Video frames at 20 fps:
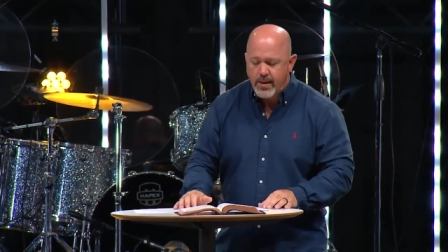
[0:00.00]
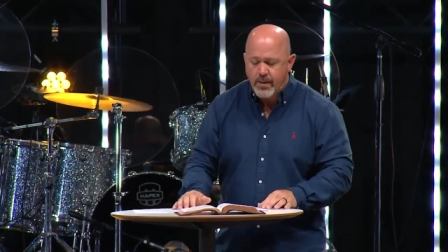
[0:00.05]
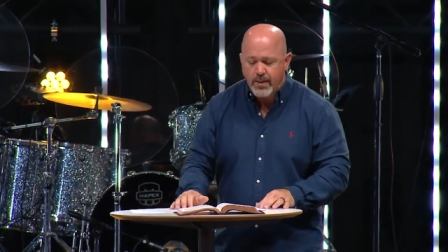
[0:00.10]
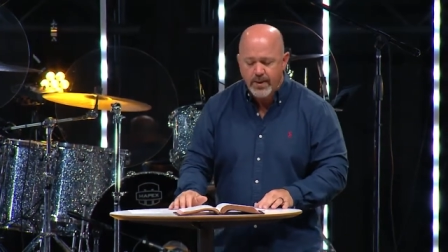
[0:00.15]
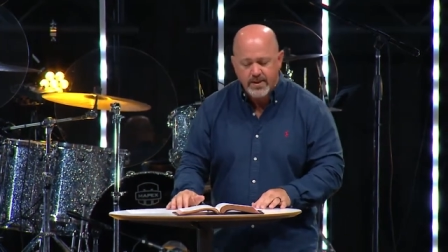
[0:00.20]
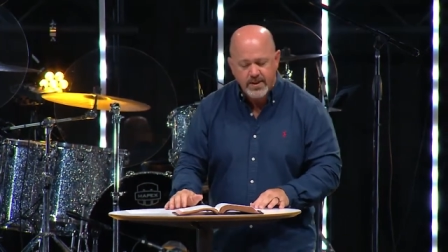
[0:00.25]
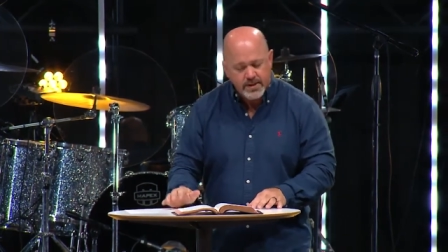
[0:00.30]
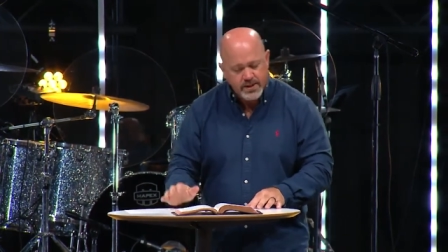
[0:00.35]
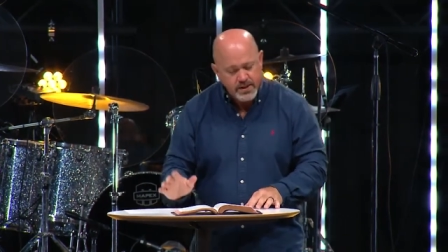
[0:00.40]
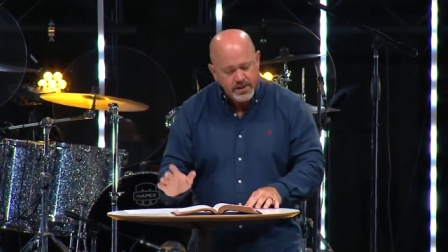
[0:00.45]

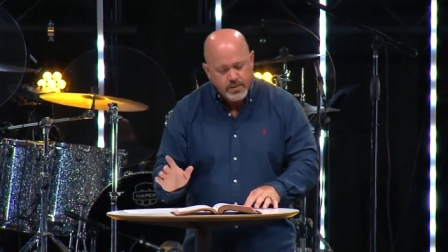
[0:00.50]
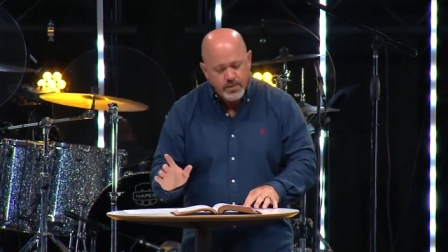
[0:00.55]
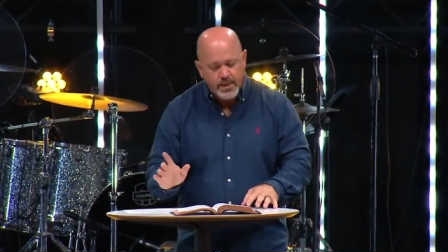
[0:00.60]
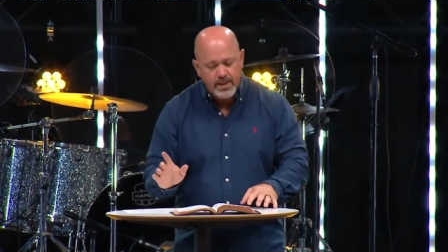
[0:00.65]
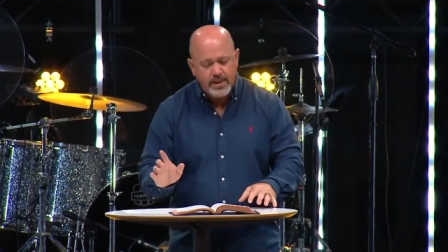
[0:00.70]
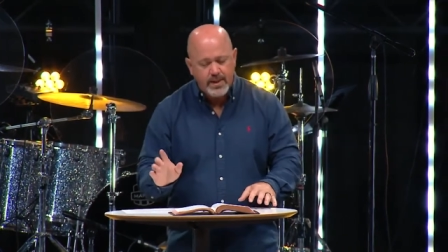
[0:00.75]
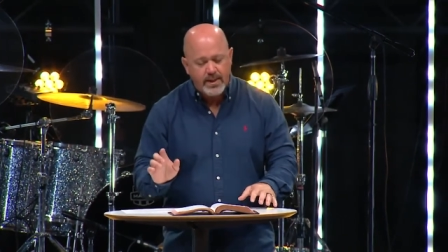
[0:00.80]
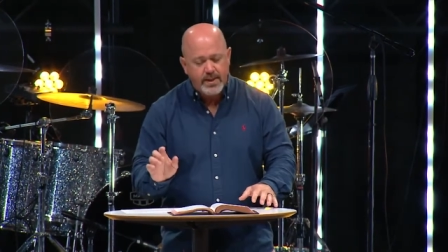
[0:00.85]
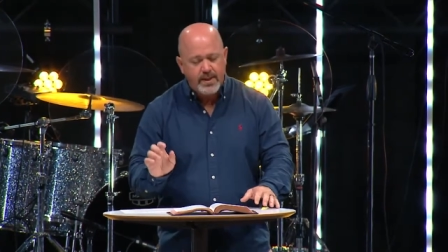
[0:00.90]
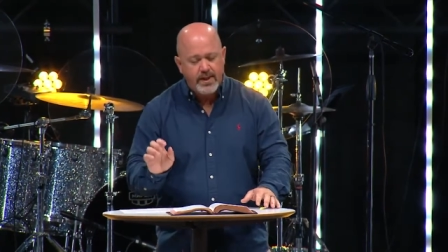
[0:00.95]
This is
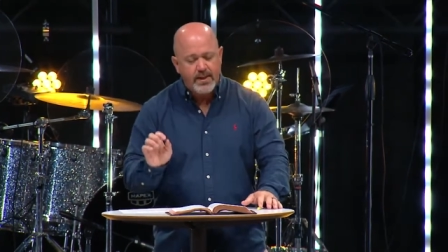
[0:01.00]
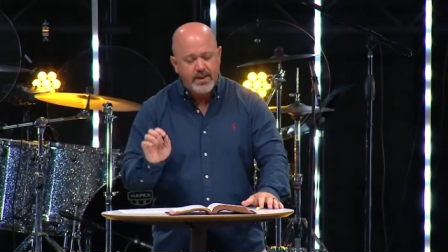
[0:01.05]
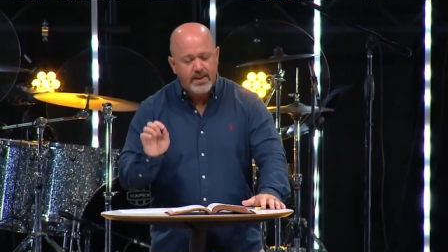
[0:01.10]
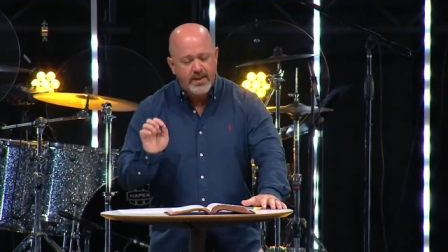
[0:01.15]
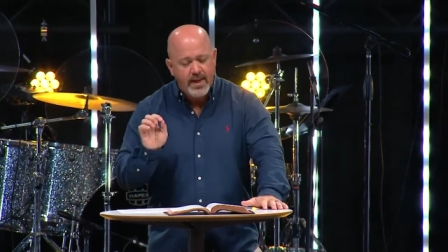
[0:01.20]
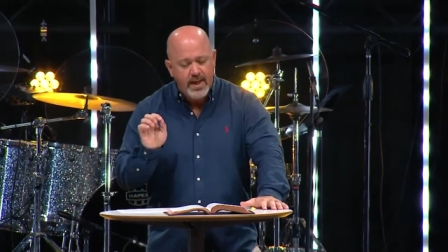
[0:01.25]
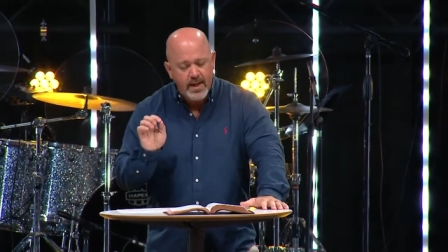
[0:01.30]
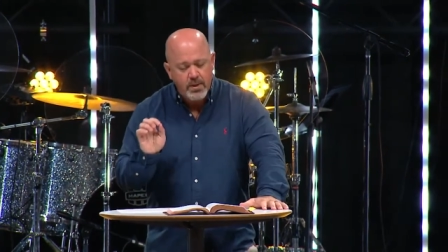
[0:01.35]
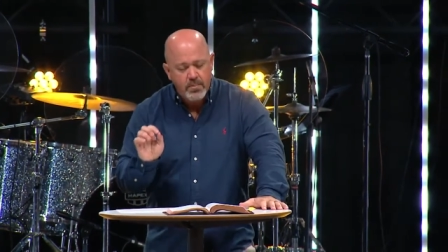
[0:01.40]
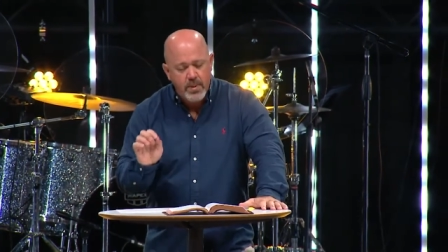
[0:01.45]
what they did.
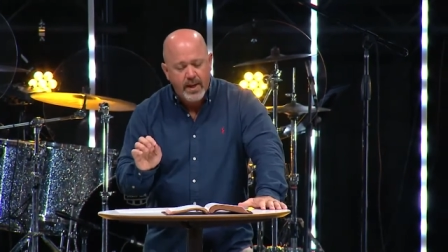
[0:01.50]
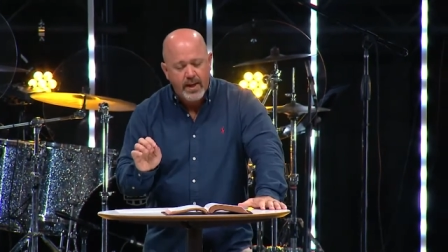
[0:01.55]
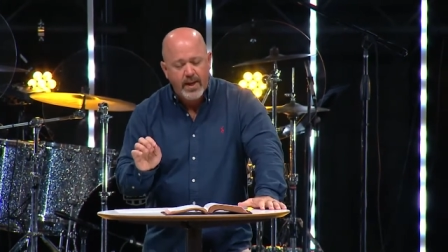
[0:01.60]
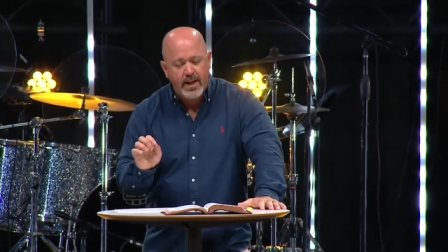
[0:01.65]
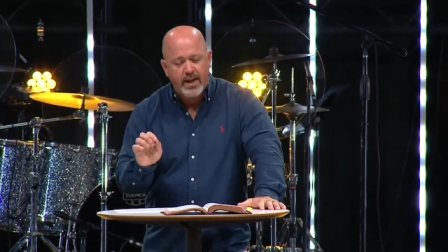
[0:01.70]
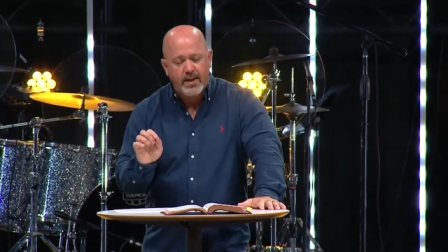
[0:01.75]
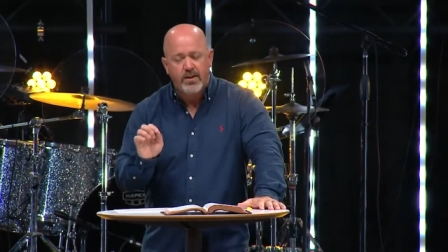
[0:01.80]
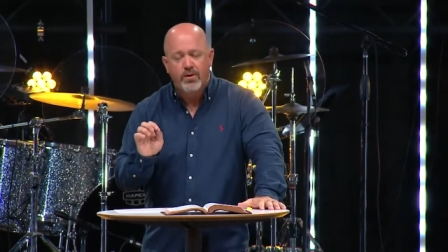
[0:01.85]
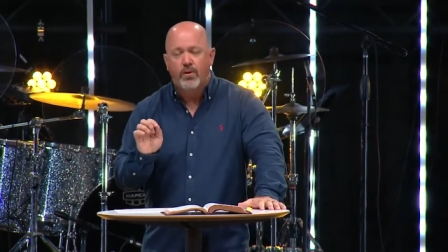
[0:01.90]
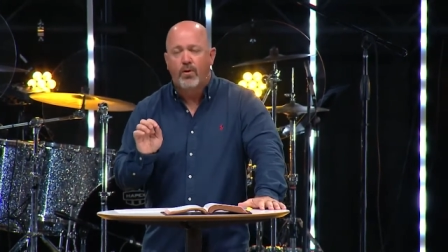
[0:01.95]
They
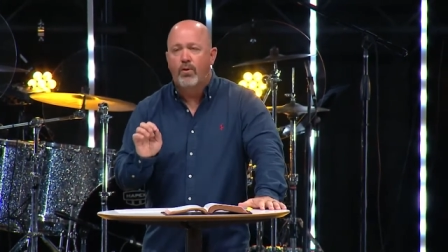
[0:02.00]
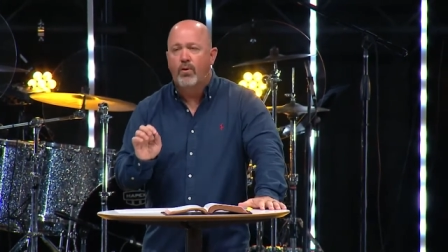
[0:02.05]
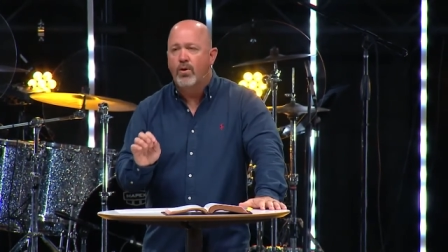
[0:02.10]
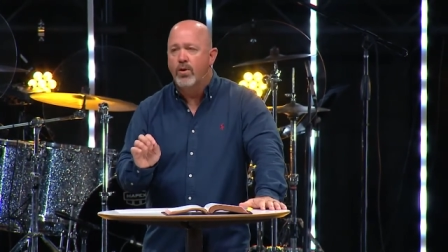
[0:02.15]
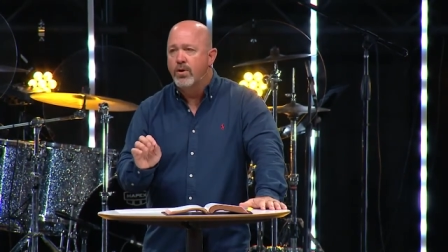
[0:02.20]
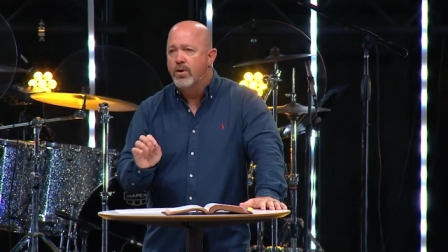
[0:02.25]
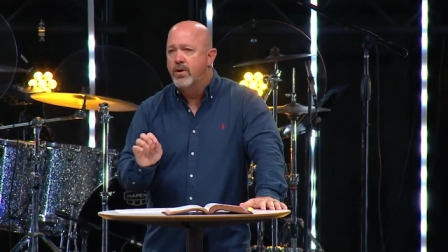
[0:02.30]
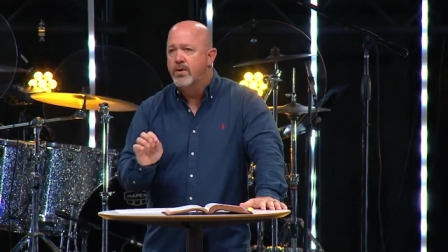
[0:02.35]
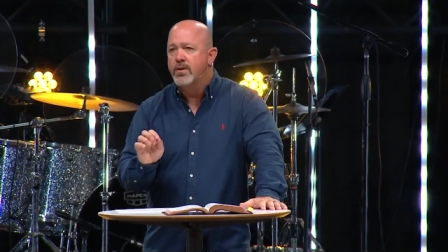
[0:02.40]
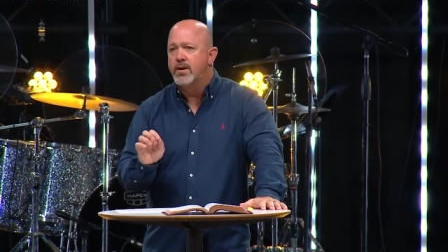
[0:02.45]
began to
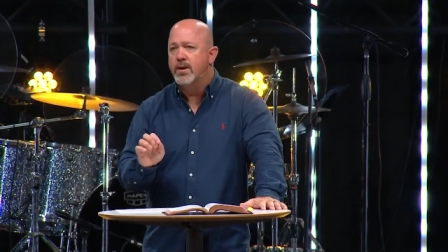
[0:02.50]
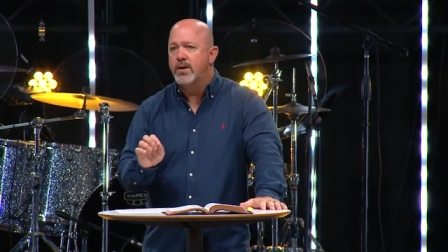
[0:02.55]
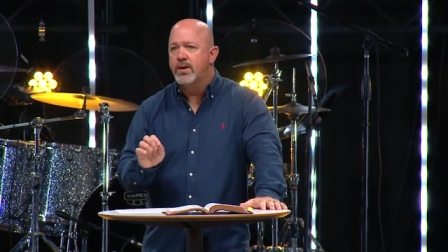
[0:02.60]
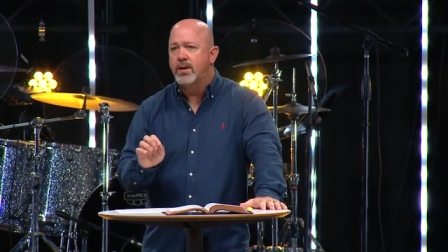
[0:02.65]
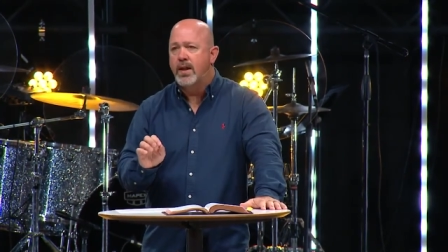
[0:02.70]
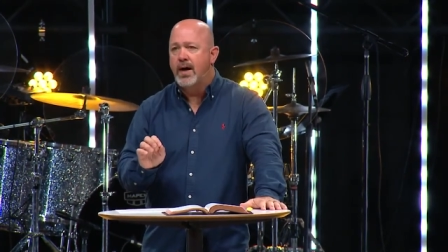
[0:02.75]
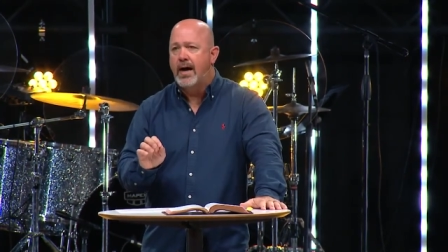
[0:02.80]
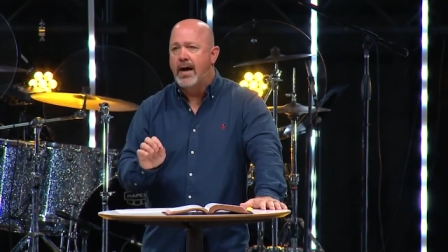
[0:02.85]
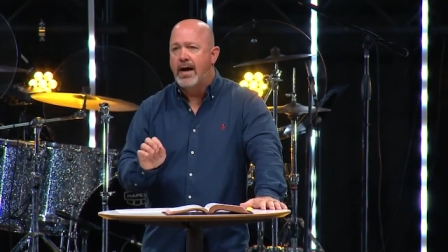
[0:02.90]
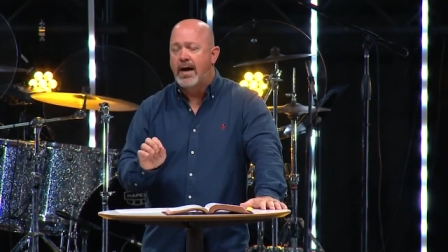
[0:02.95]
order their
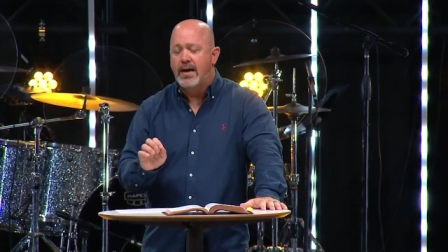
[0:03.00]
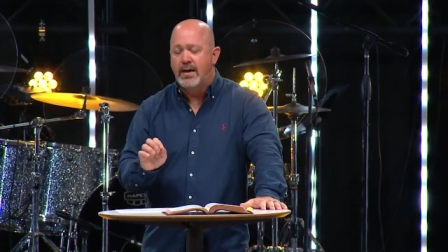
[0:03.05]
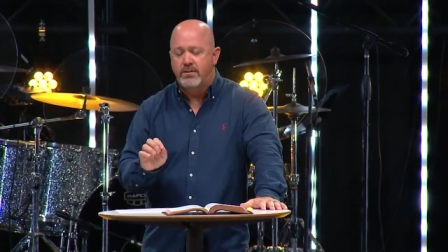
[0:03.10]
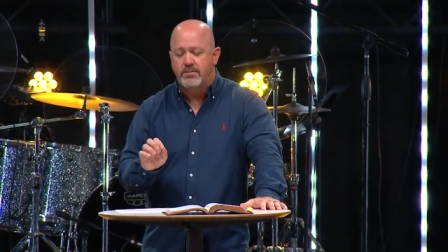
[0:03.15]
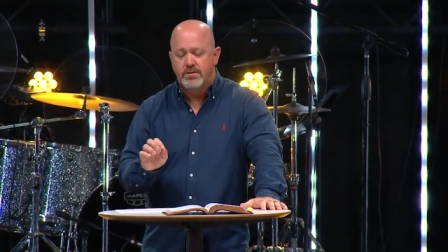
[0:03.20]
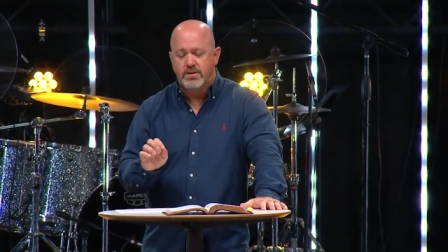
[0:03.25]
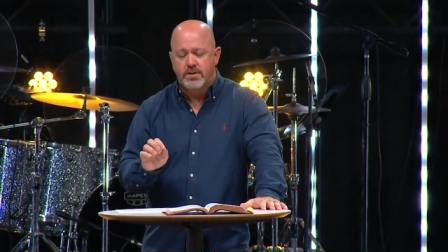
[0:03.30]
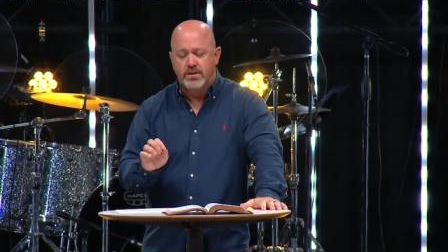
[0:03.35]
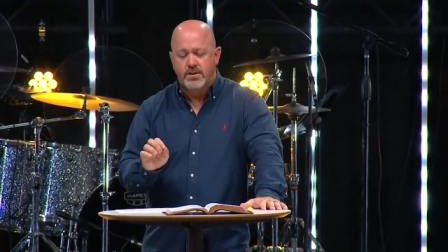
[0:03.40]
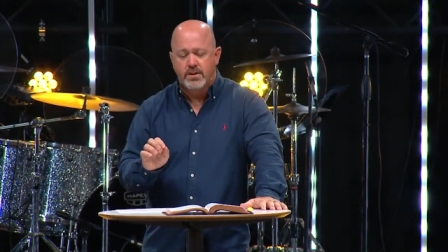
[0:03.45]

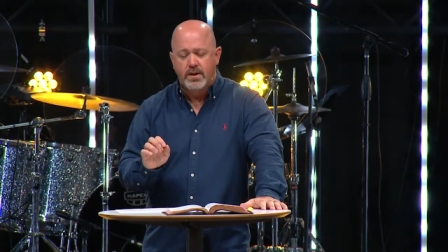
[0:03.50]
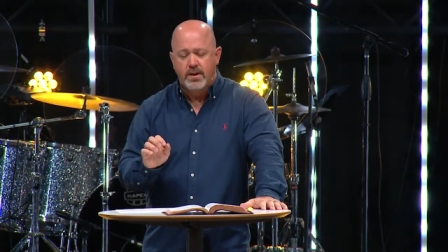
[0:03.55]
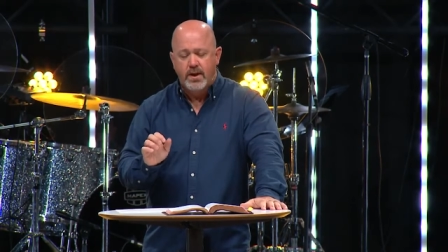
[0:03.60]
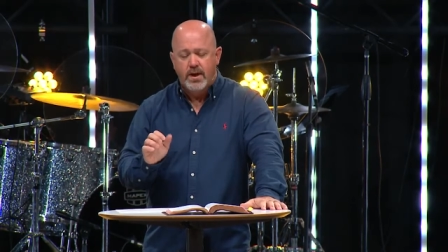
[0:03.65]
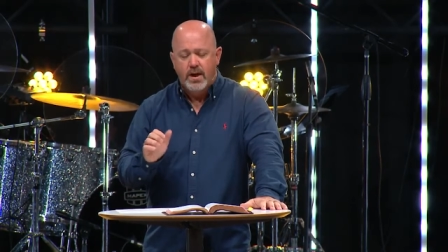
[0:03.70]
lives